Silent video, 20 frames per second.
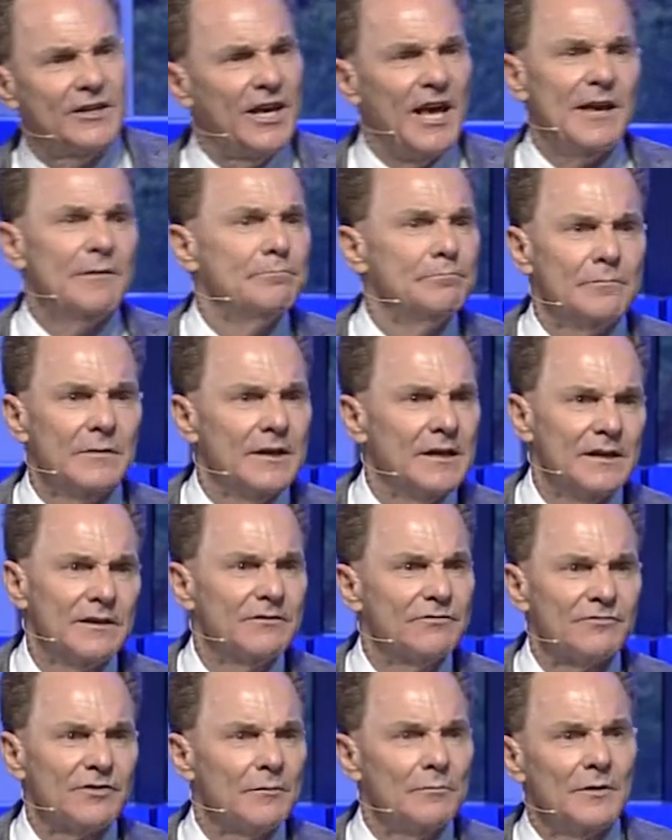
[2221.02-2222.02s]
keep me
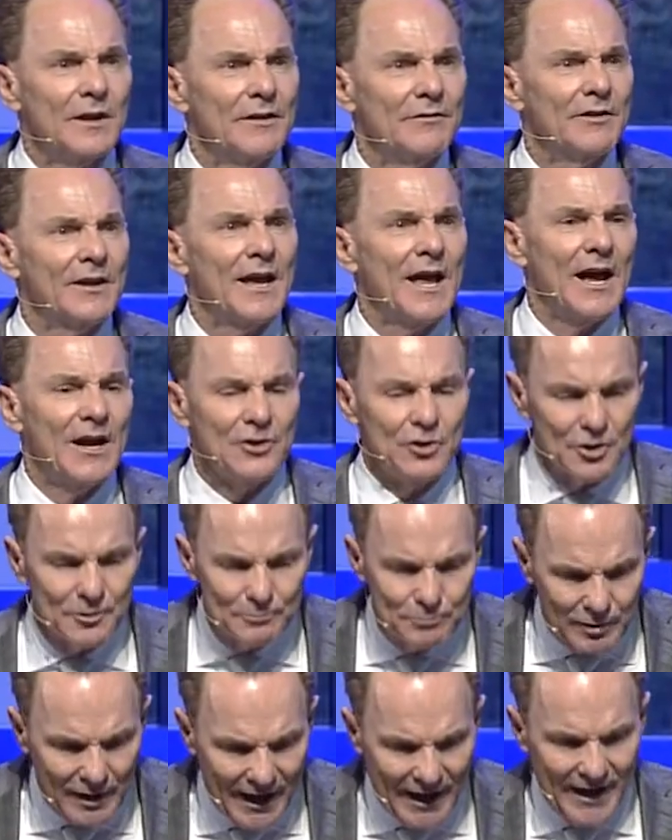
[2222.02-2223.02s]
from living out your
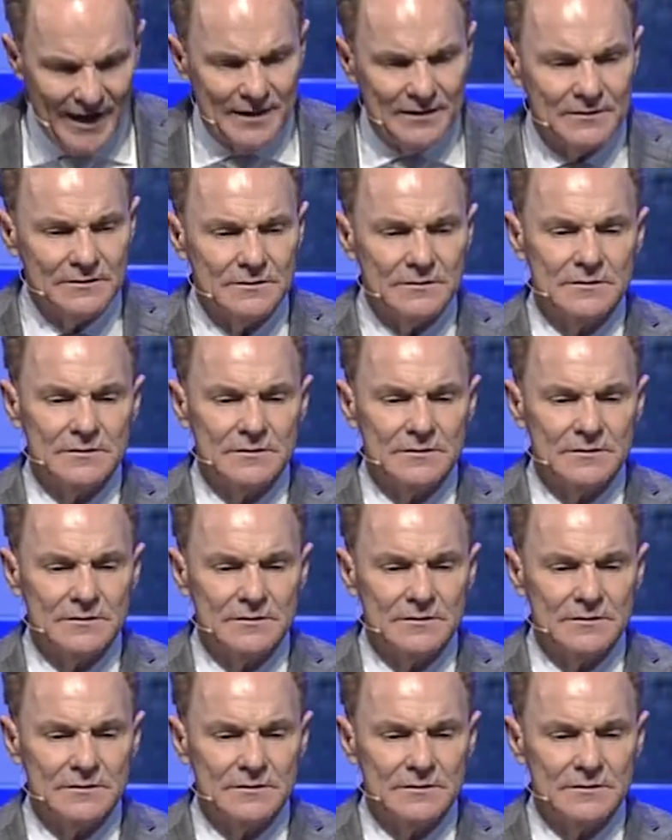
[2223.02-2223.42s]
plan.